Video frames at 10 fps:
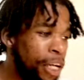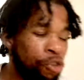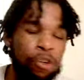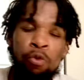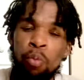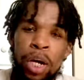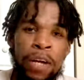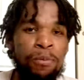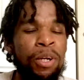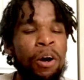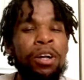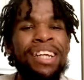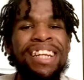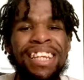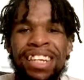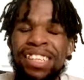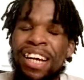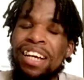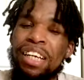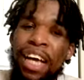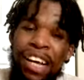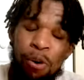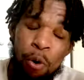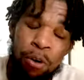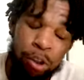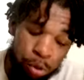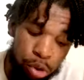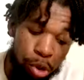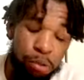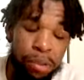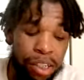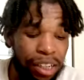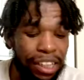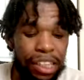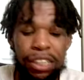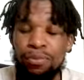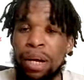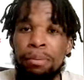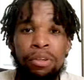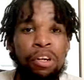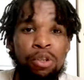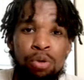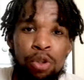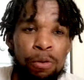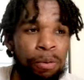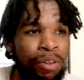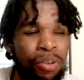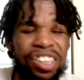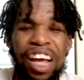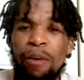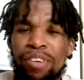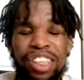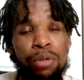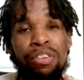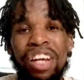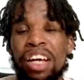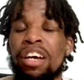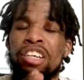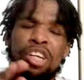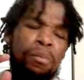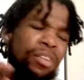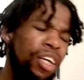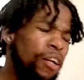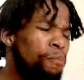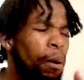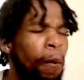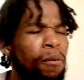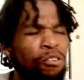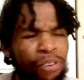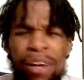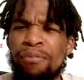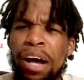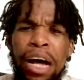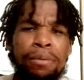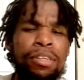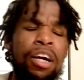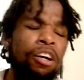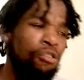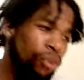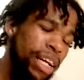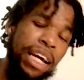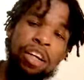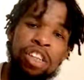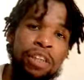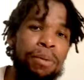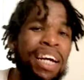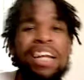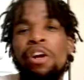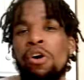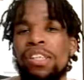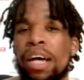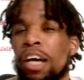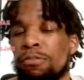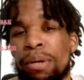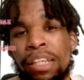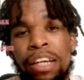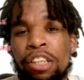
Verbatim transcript: Join the wave. We are the littest gang on YouTube, man. The littest family on YouTube. We do this every single day, dropping nothing but great vibes, great energy, man. At all times, man.